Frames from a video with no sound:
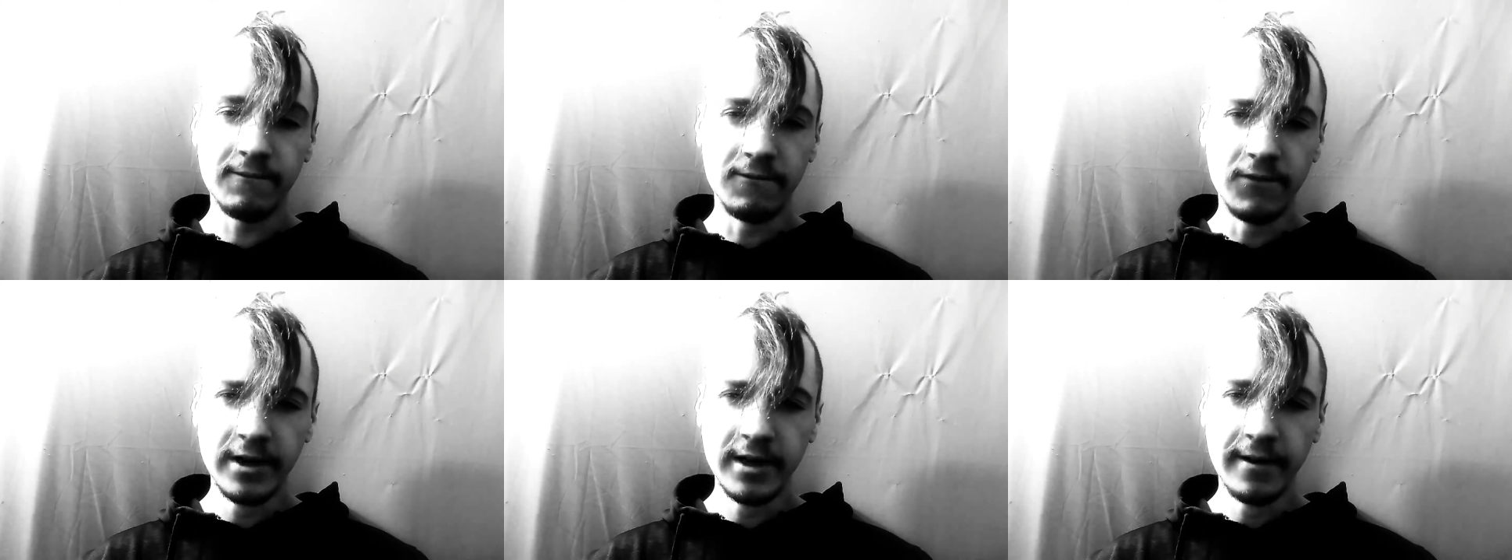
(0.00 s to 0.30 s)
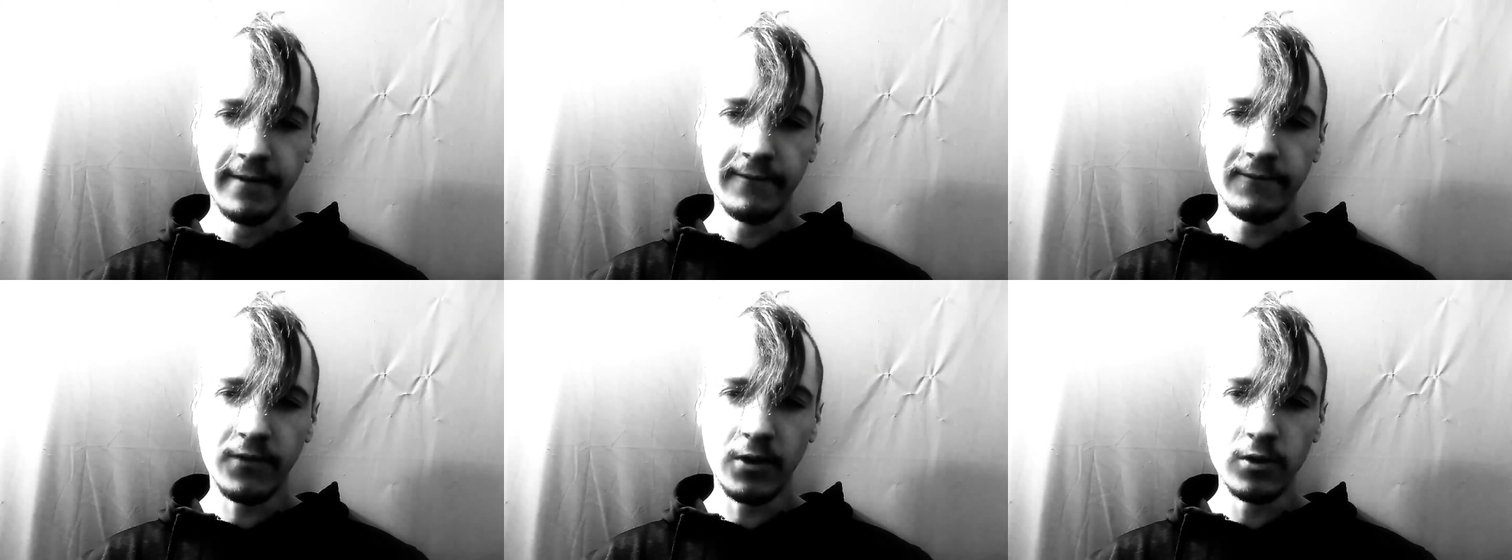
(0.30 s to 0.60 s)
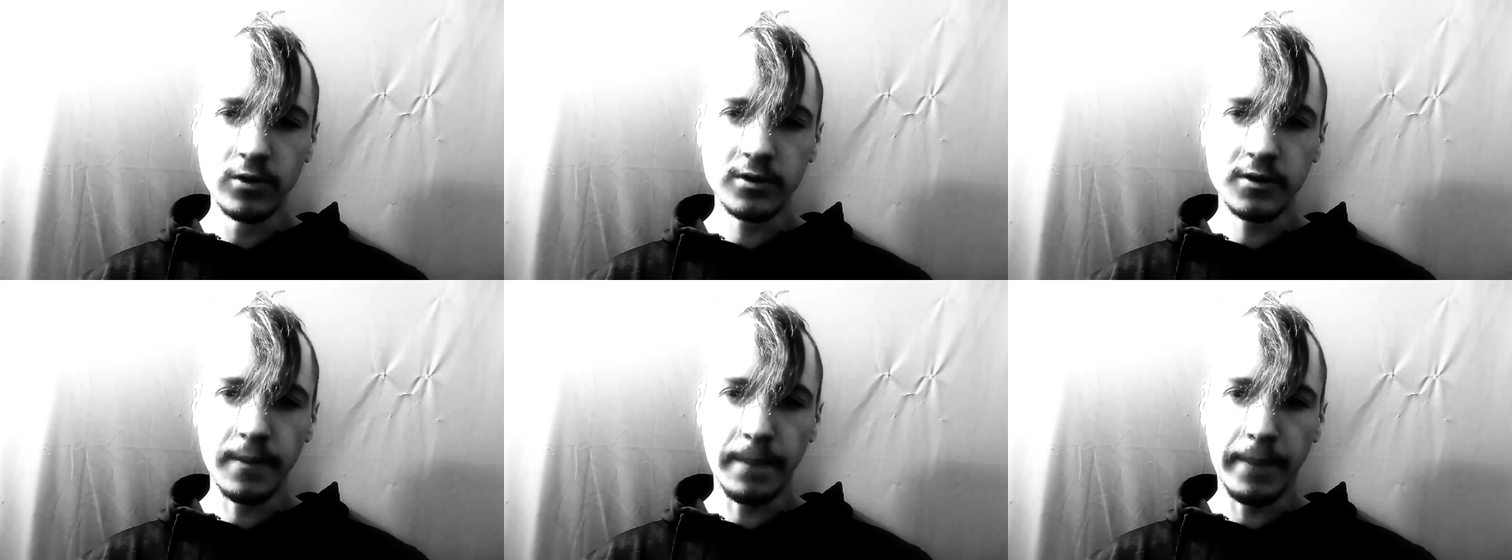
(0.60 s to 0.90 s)

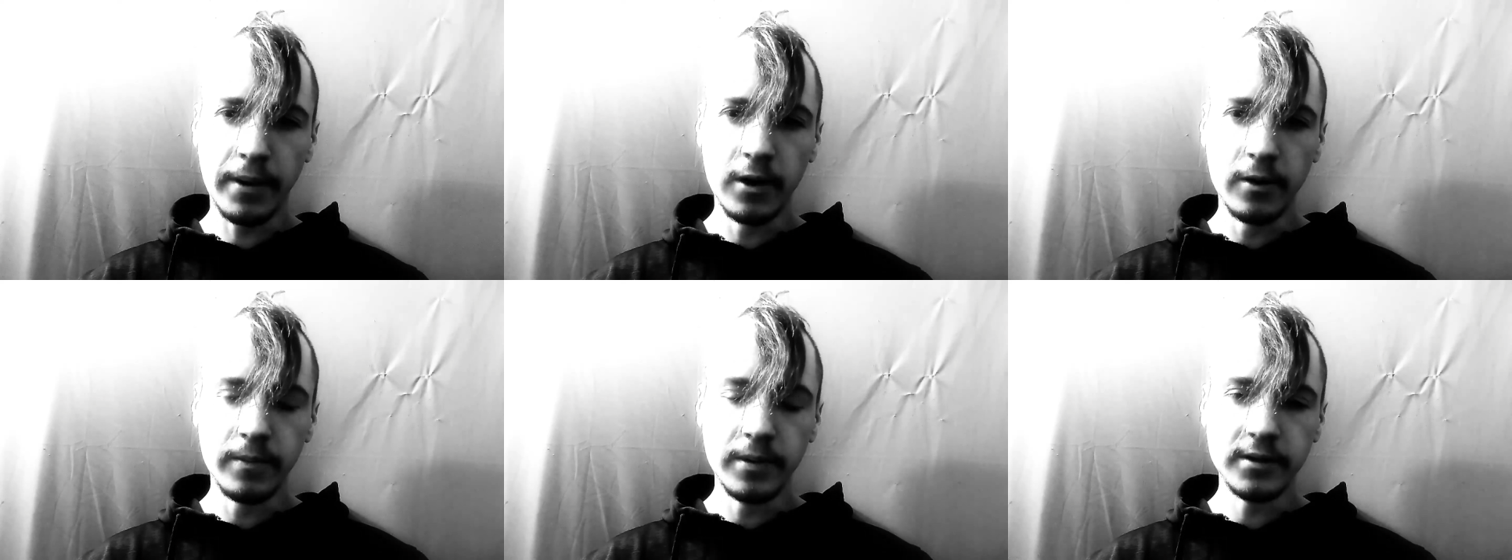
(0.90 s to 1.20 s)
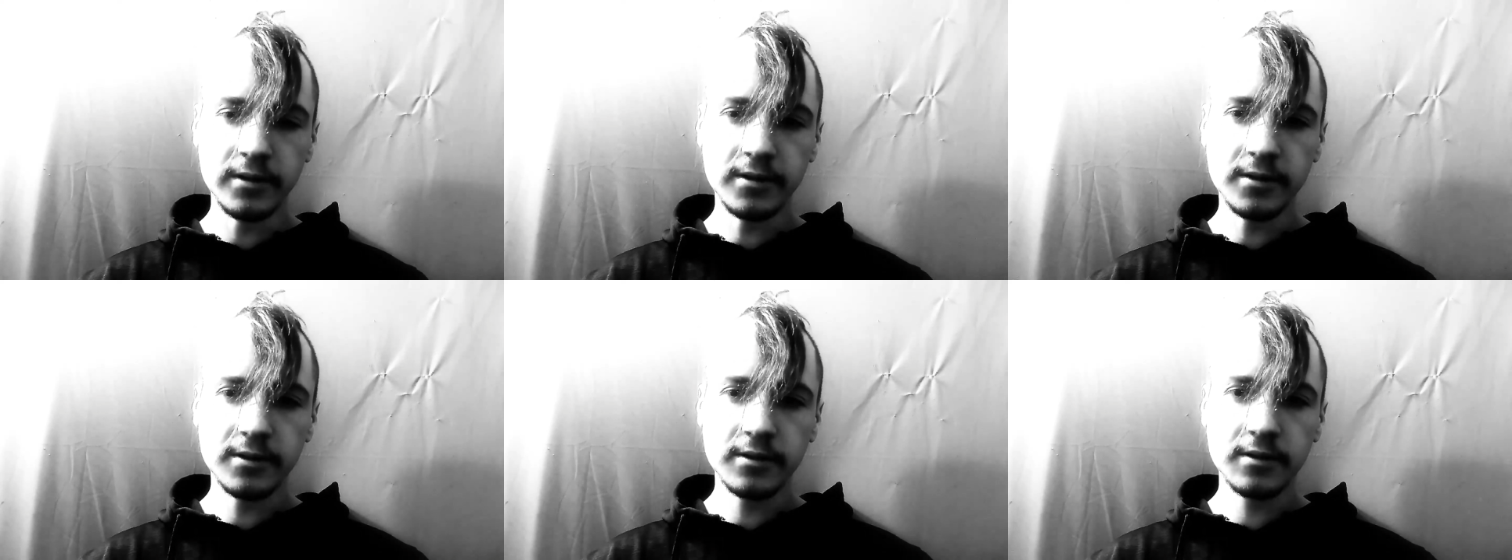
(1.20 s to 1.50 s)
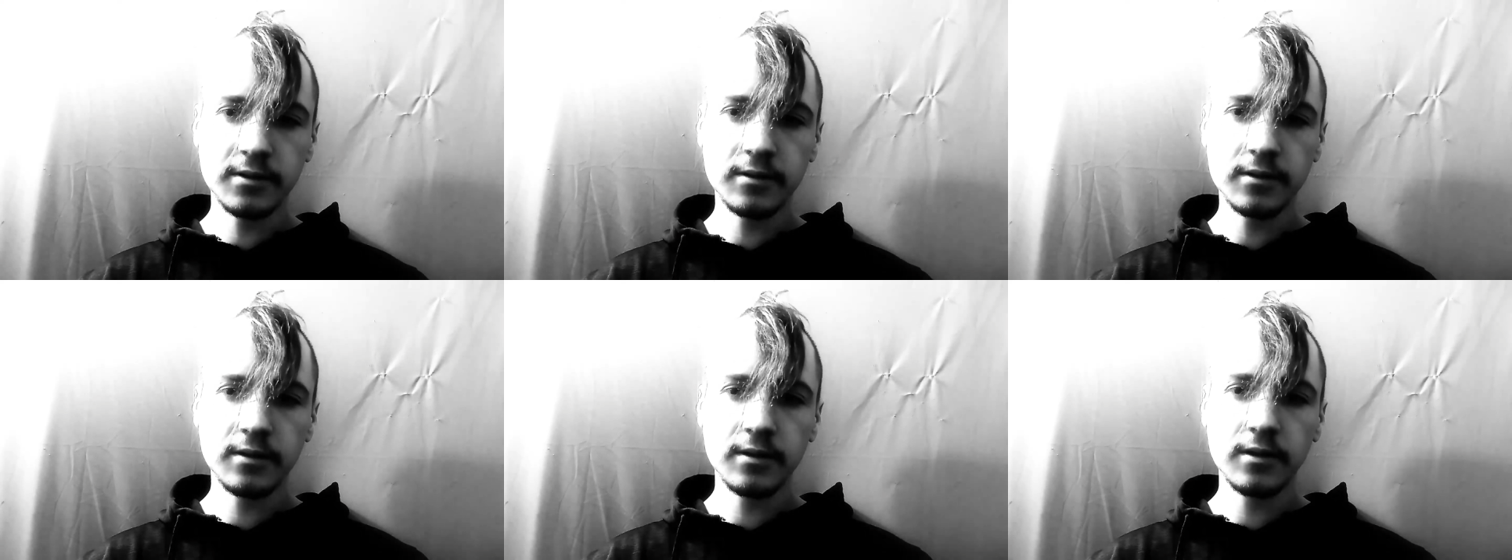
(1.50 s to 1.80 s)
Reinforce the
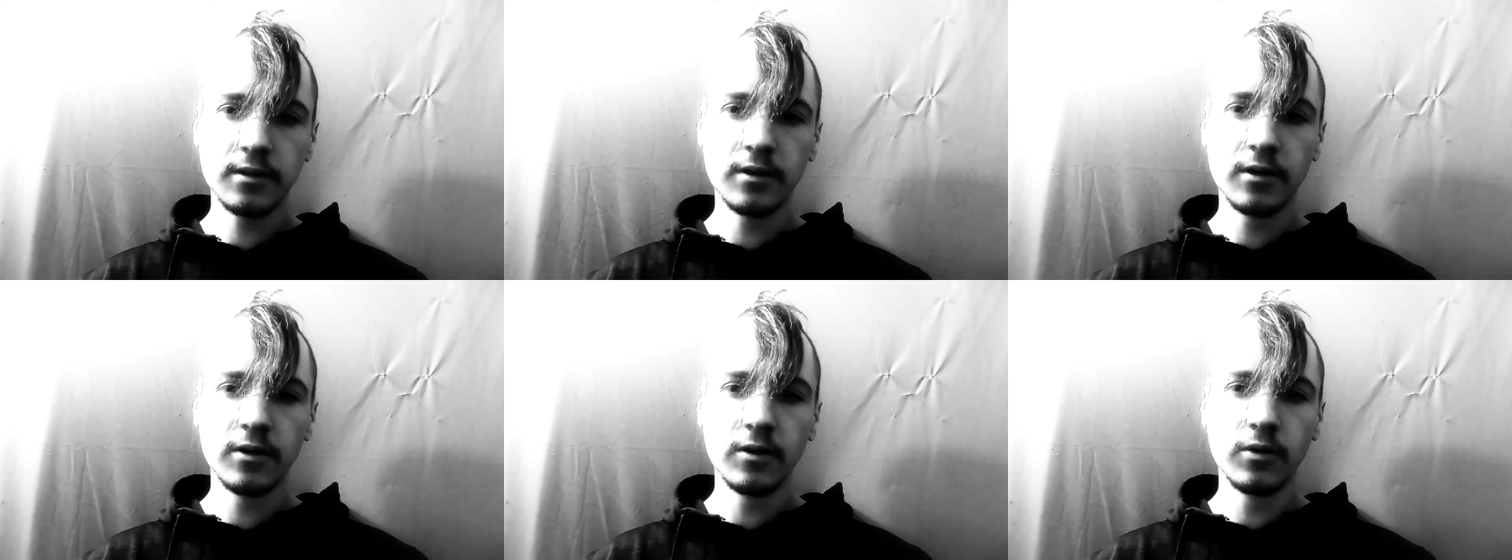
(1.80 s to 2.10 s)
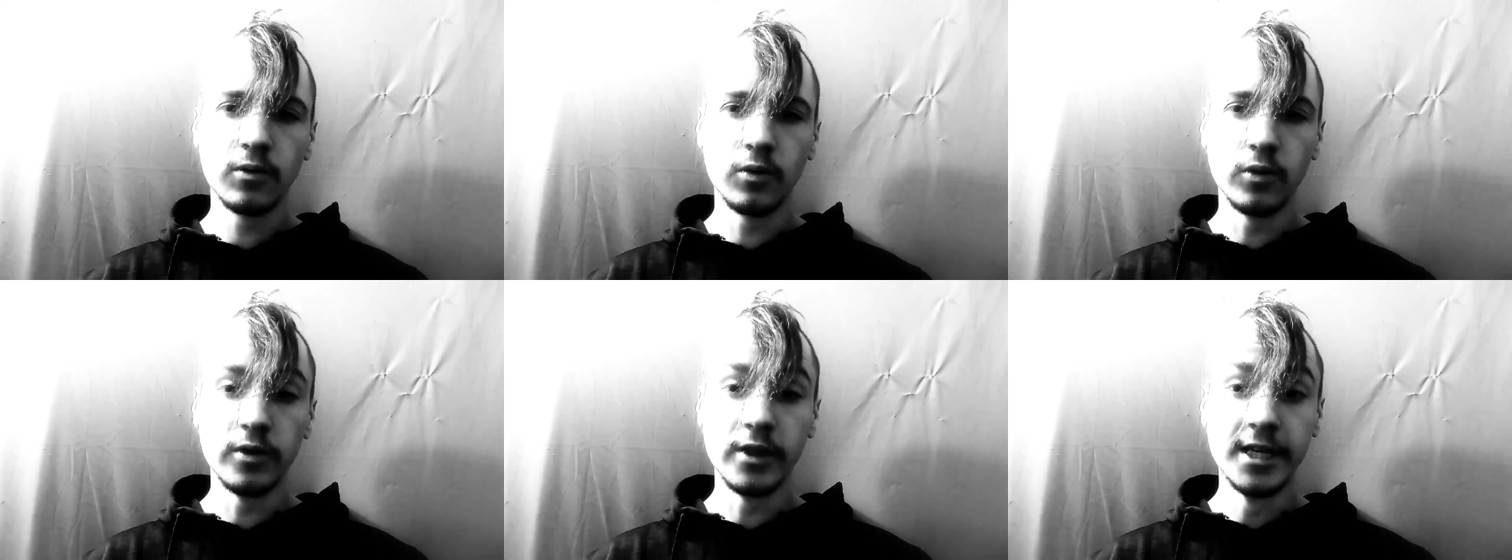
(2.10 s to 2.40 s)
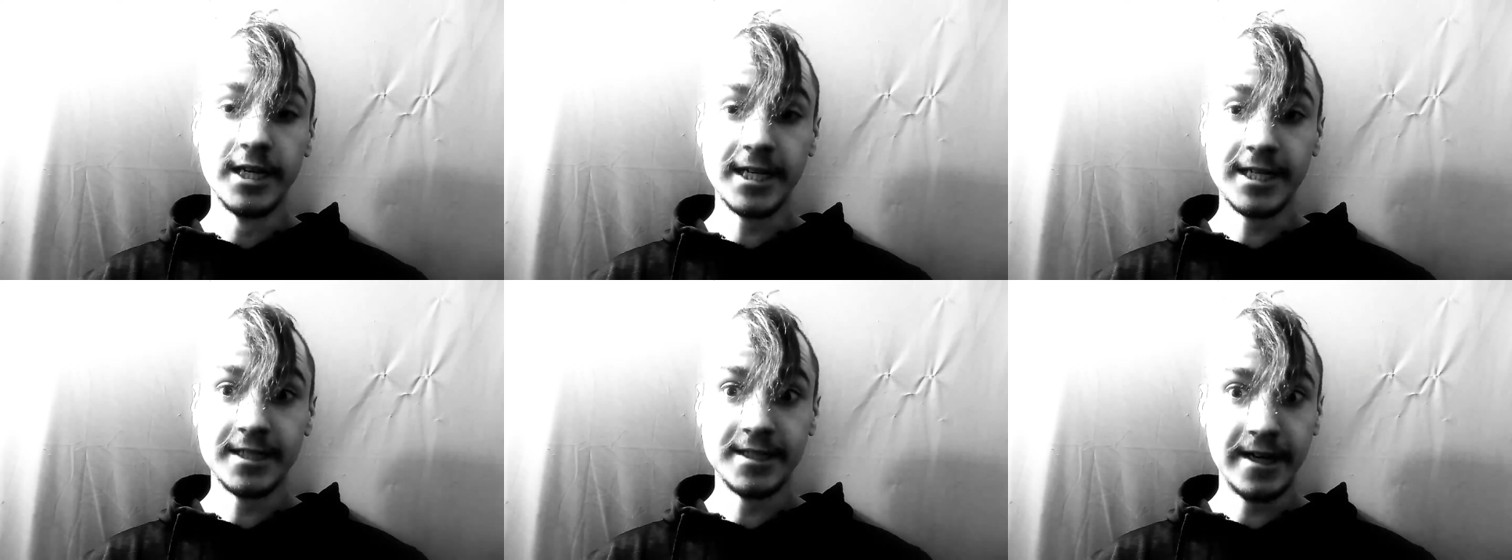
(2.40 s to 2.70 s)
purpose
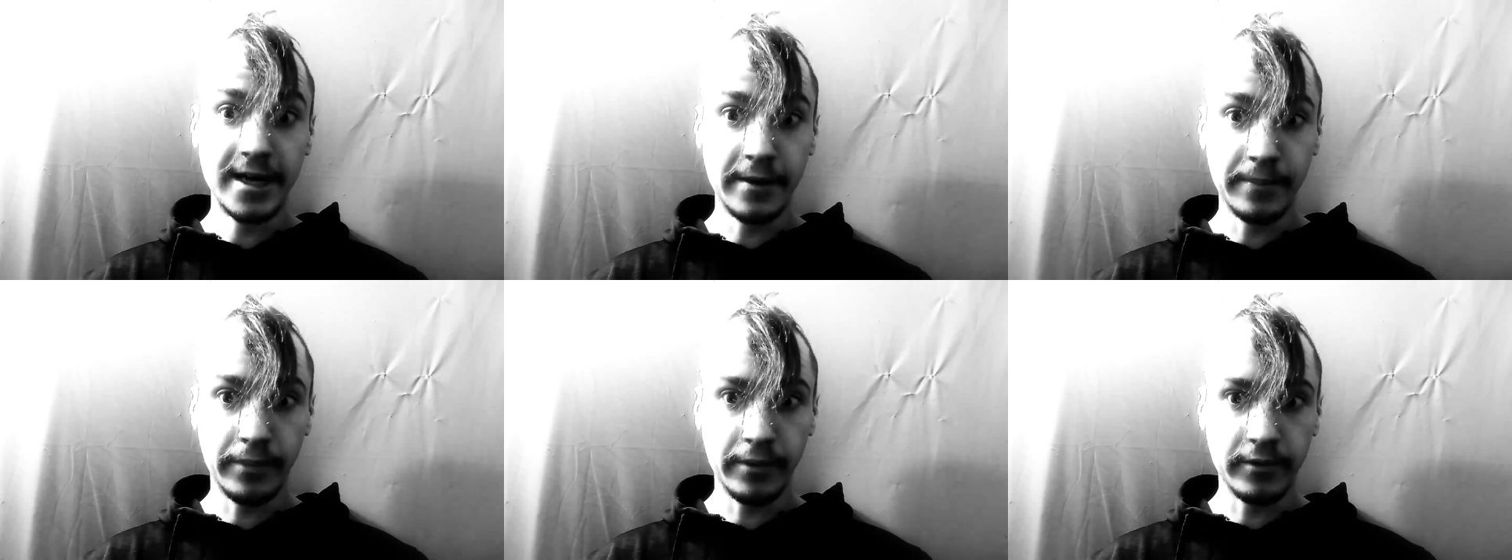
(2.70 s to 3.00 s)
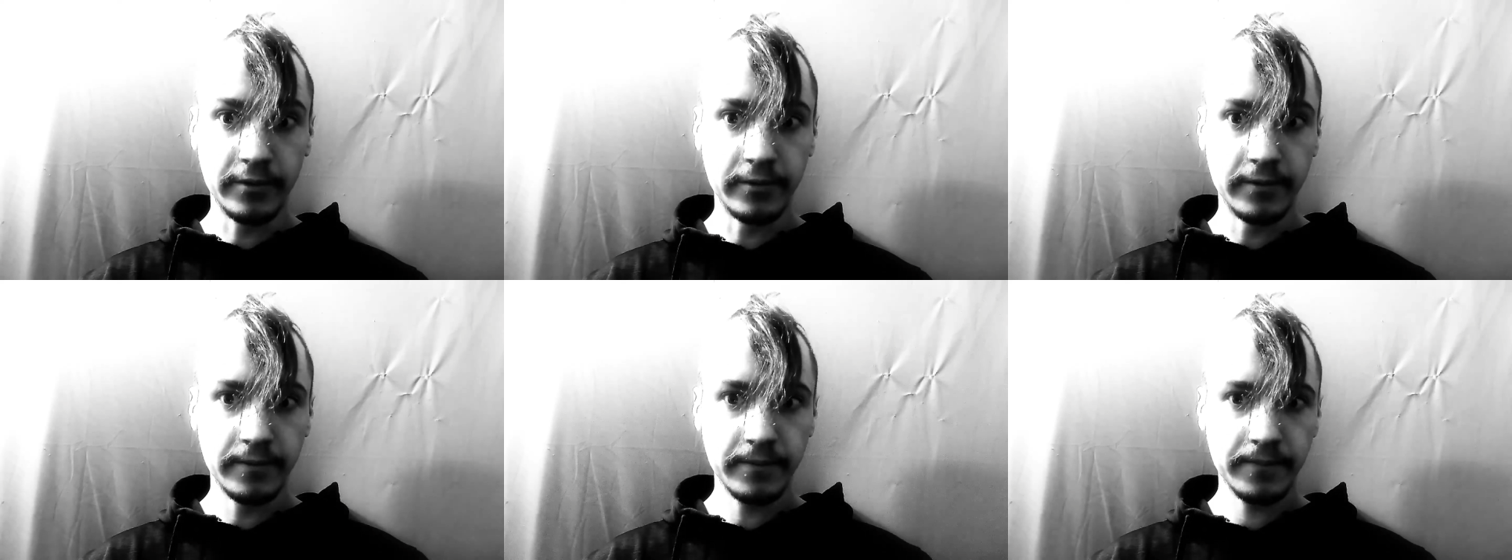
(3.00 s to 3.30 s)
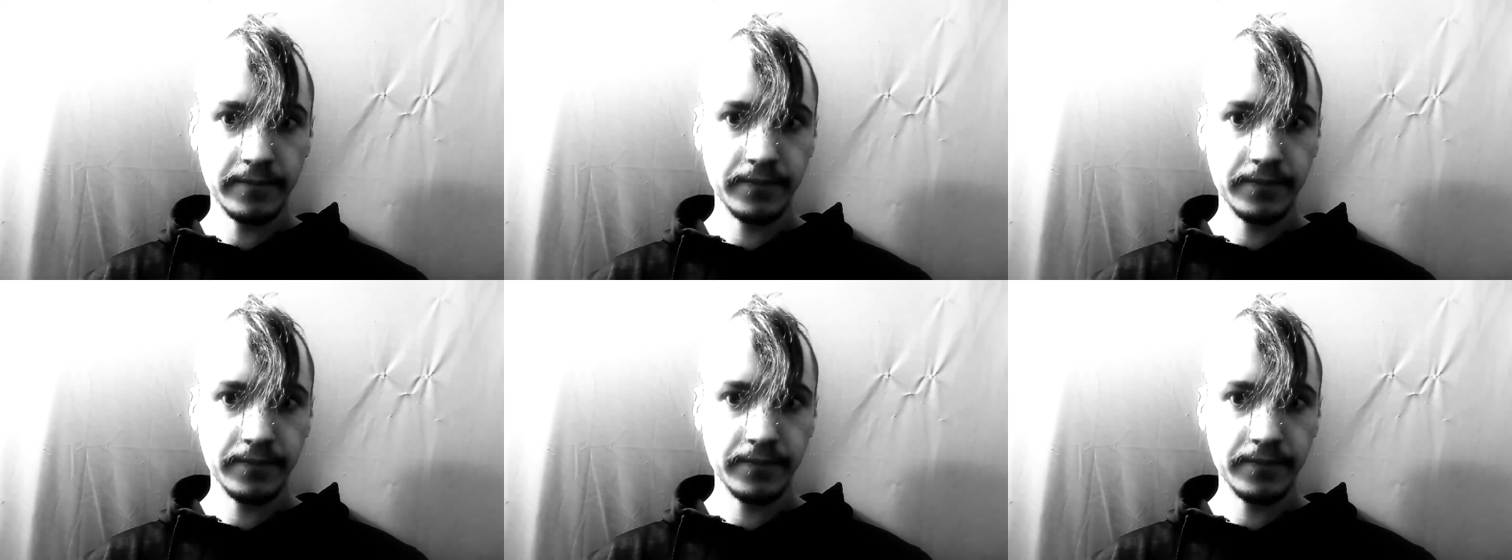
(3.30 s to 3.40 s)
with an example.